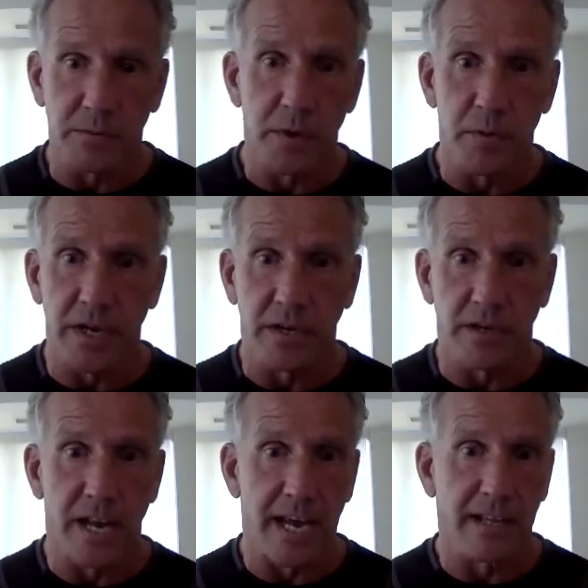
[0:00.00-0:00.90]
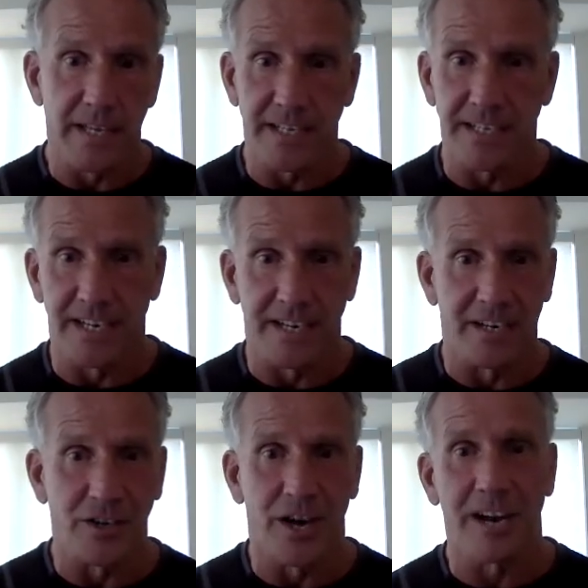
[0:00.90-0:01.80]
We went and listened
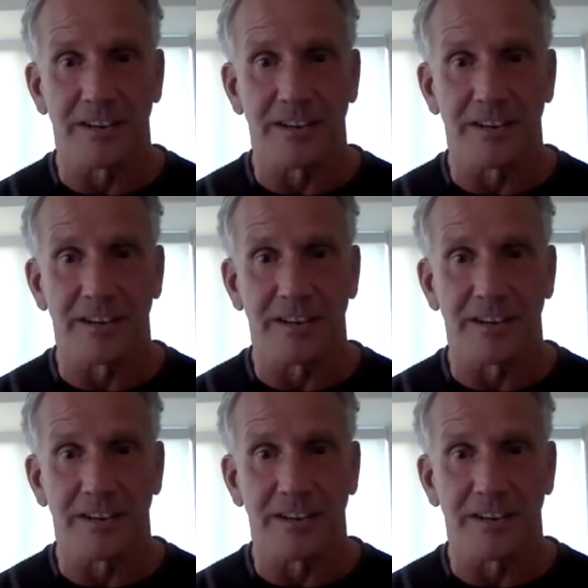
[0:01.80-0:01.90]
and talked